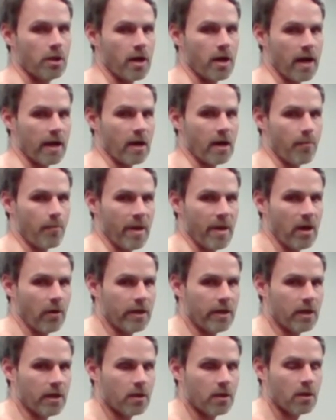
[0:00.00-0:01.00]
I get a
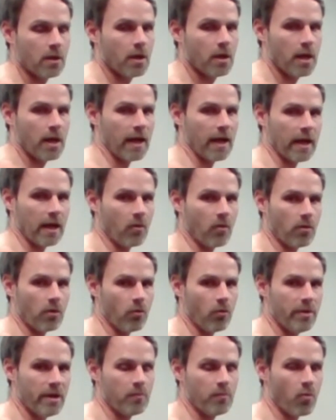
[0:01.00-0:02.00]
belly and I get a
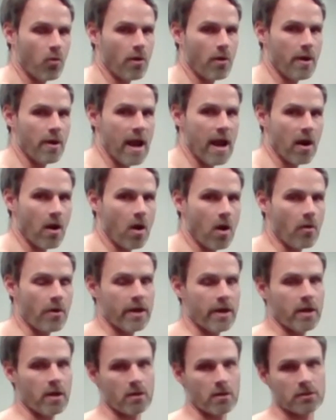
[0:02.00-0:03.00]
little bit more narrow
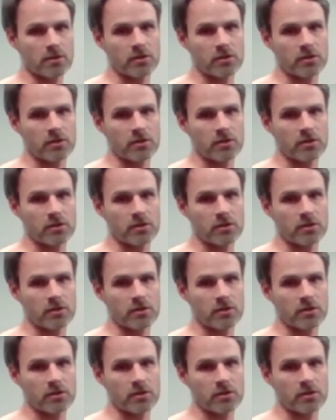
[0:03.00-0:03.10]
here.